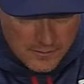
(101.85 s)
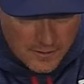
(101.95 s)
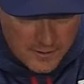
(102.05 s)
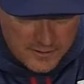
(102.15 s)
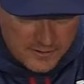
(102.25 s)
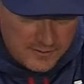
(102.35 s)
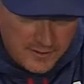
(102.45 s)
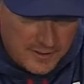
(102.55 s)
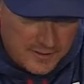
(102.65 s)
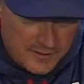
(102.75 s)
Oh, it's,
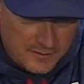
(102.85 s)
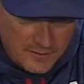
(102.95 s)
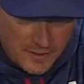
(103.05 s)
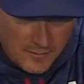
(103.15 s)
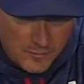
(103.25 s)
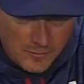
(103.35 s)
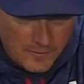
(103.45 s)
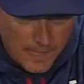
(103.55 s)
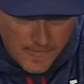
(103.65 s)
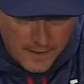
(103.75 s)
it's incredible,
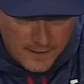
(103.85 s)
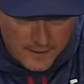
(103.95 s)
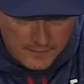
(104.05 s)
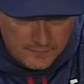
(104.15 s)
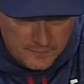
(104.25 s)
uh,